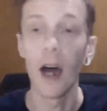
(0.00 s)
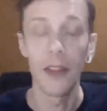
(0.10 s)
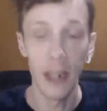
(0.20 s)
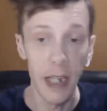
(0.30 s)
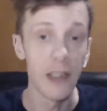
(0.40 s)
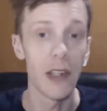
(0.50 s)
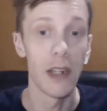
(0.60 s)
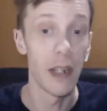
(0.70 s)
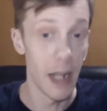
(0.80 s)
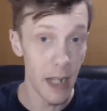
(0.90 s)
I think it's
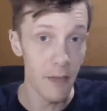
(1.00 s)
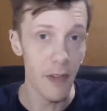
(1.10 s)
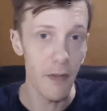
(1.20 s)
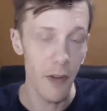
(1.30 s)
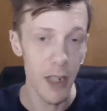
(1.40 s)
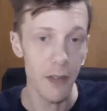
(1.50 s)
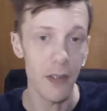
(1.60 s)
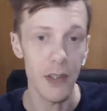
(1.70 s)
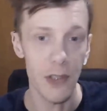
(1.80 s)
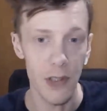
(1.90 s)
an, an evening
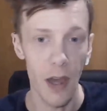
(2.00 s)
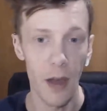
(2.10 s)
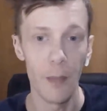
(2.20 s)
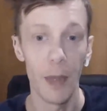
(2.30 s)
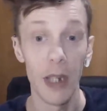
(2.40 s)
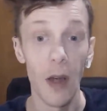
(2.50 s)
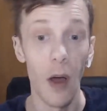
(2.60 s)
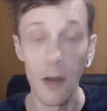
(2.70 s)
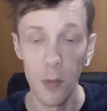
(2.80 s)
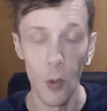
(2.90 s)
fragrance, um, but
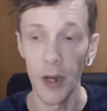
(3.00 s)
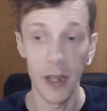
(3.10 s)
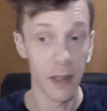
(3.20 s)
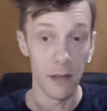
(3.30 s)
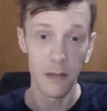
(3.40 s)
I've worn it